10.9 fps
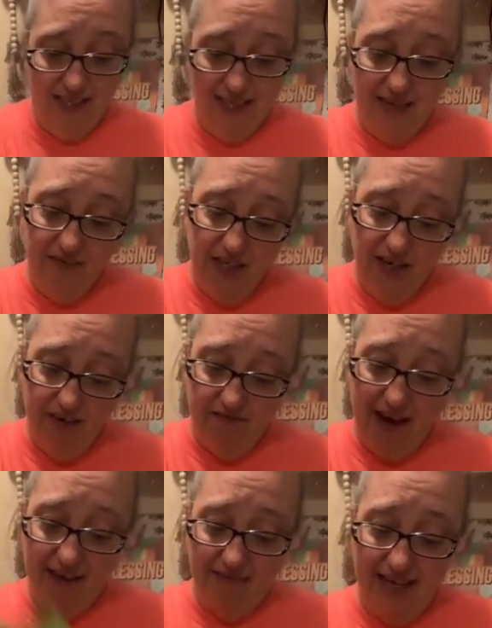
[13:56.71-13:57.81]
We left here at
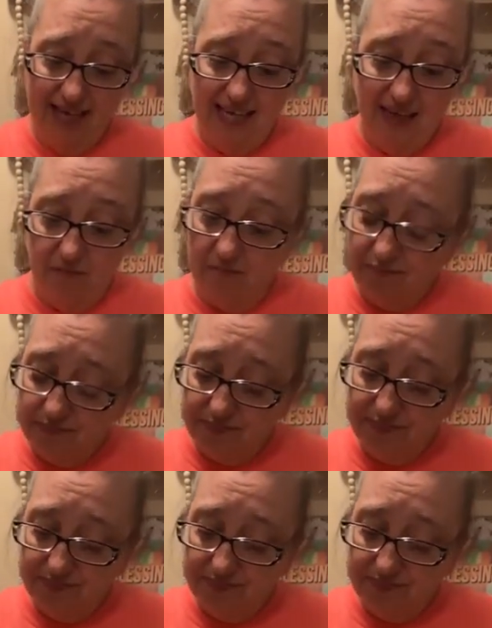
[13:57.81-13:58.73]
5 a.m.